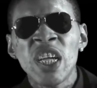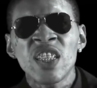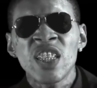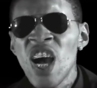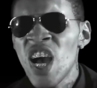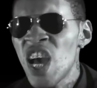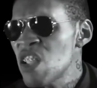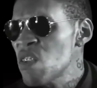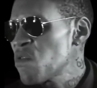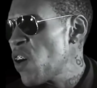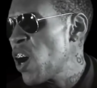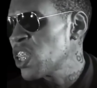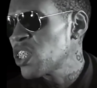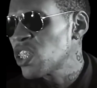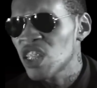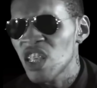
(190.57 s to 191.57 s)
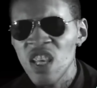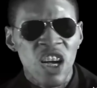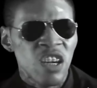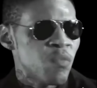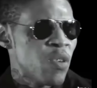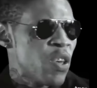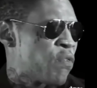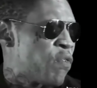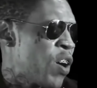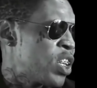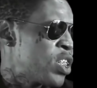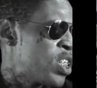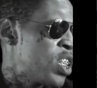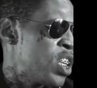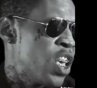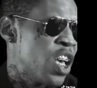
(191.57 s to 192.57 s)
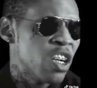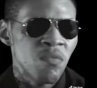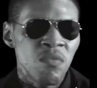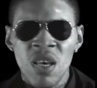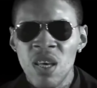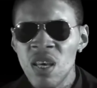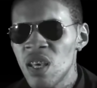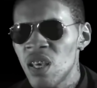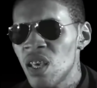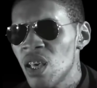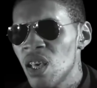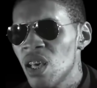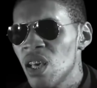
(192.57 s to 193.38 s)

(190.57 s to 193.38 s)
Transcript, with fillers: testimony that Vybz Kartel had ordered